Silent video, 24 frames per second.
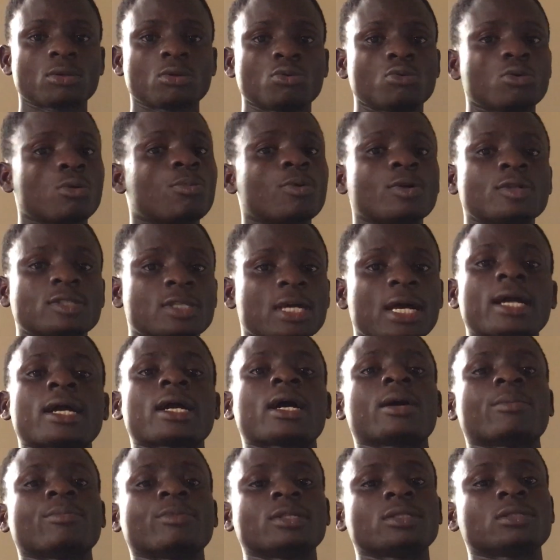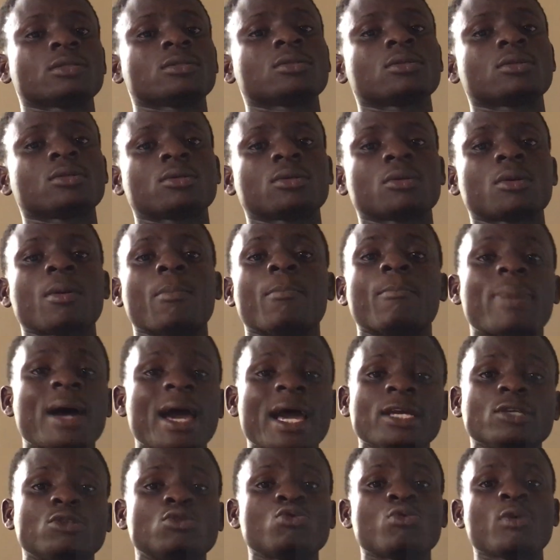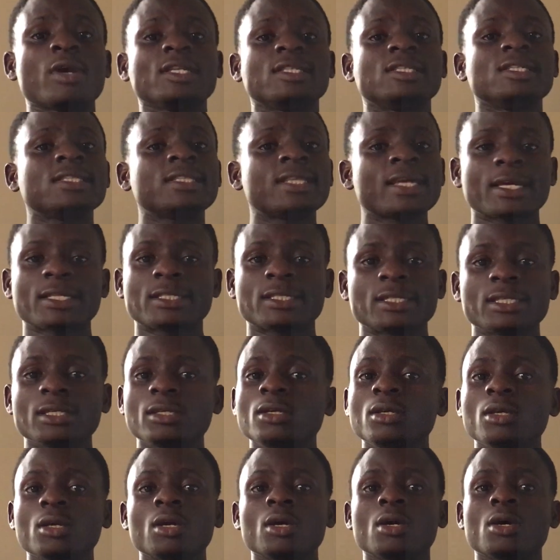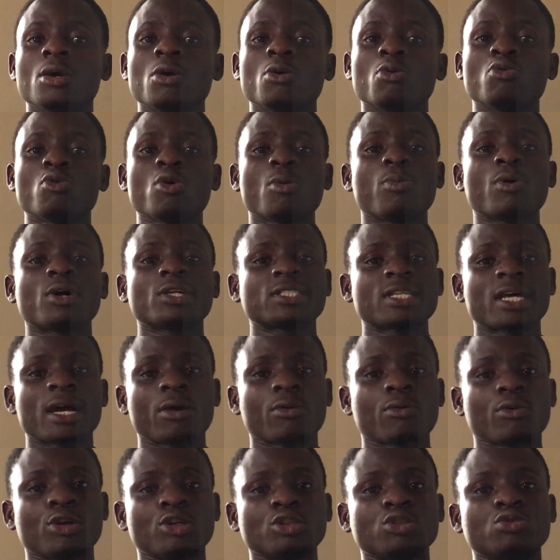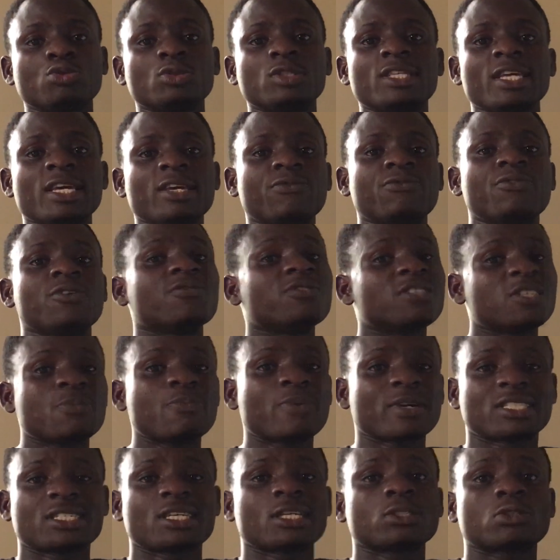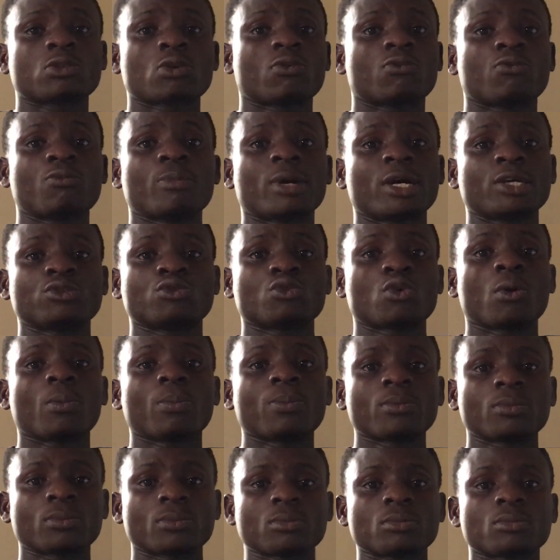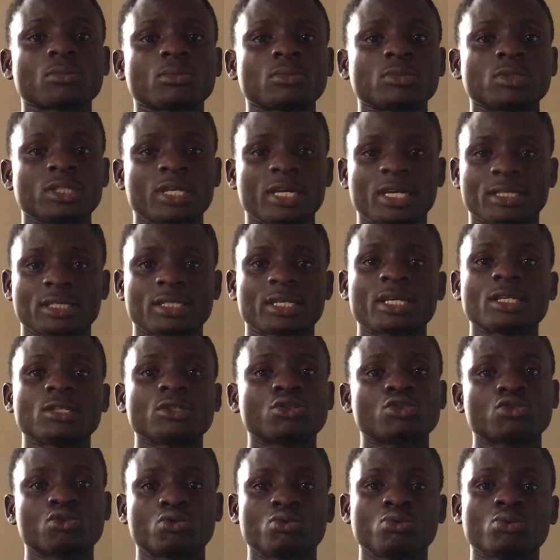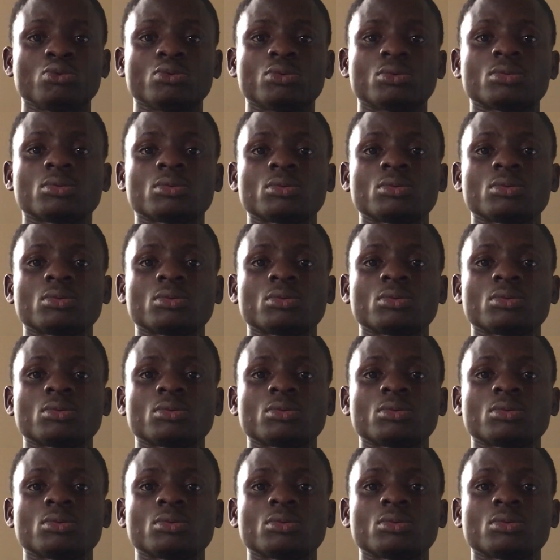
Robots are coming. By 2030, robots are going to take 50% of human job. Yes, and it's true.